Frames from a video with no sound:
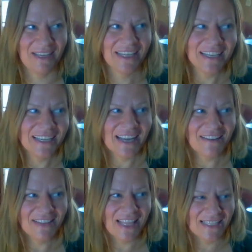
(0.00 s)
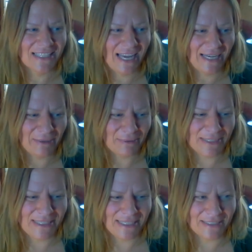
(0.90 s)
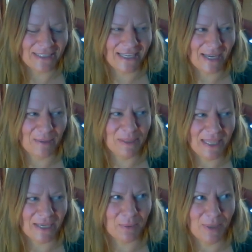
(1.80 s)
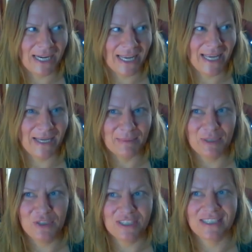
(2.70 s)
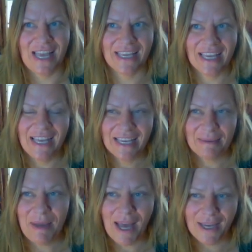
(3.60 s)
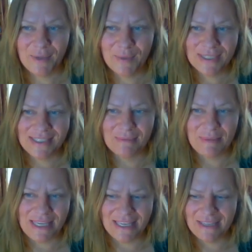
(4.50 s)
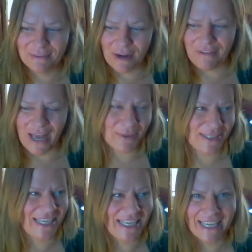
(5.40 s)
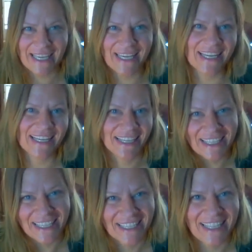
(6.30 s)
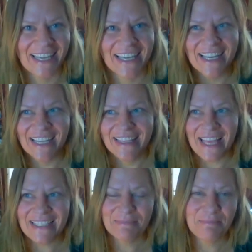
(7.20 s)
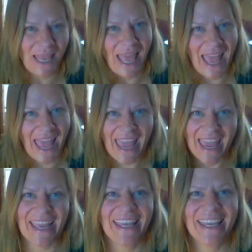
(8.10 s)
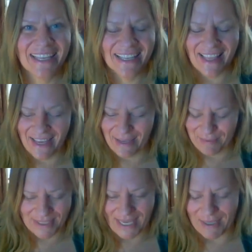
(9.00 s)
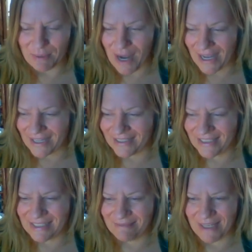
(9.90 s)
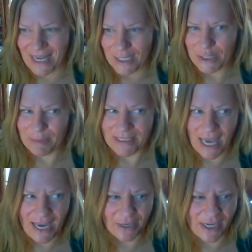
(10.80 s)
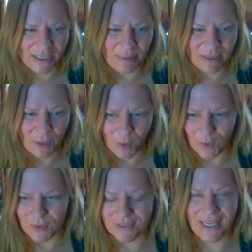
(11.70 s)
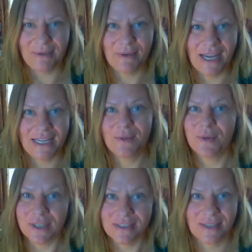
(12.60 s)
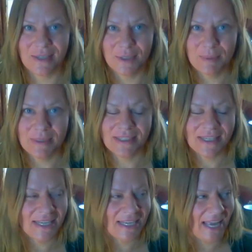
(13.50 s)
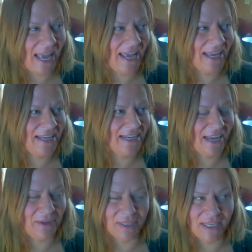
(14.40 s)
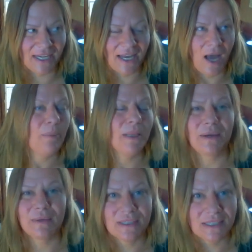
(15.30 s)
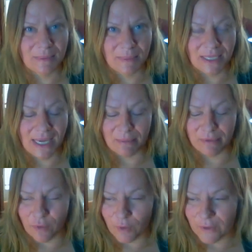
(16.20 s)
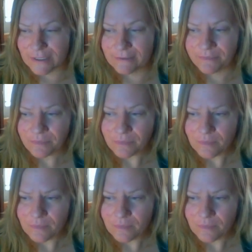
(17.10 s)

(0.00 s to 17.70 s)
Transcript: I'm like, even last night I was still like up at like 1 a.m. and just like, come on, who wants to be roughhousing and, and like, let's play. And like, it was kind of wild because I'm like, I should be tired. I spent the whole day writing horoscopes and I only got a couple hours sleep the night before